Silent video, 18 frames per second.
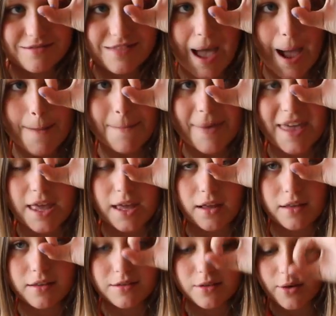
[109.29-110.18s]
that
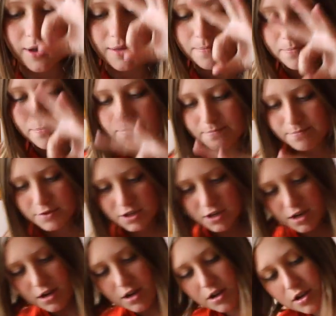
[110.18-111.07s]
big, so I'm
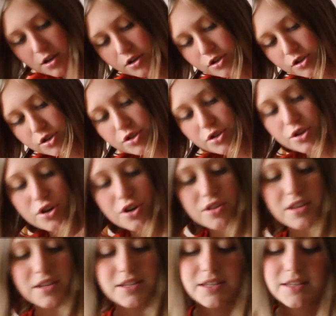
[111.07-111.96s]

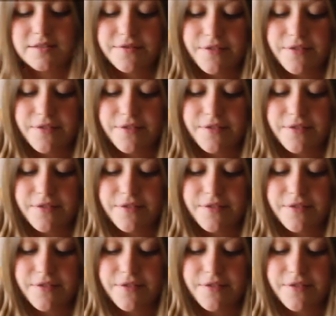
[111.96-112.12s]
sure this is